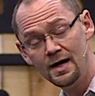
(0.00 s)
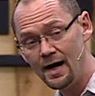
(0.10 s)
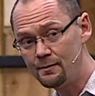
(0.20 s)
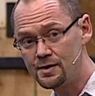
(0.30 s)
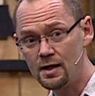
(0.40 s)

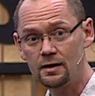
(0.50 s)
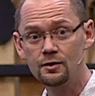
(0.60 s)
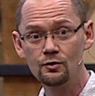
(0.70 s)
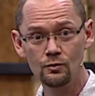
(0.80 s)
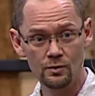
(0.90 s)
I'm telling
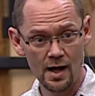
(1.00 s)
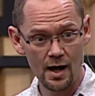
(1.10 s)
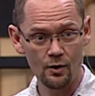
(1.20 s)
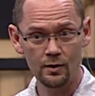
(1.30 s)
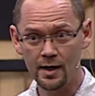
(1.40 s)
you
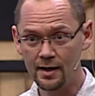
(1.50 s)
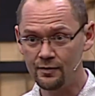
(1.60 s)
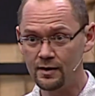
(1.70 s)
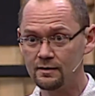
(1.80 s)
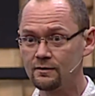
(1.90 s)
now, get
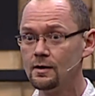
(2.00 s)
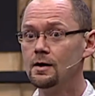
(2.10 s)
this.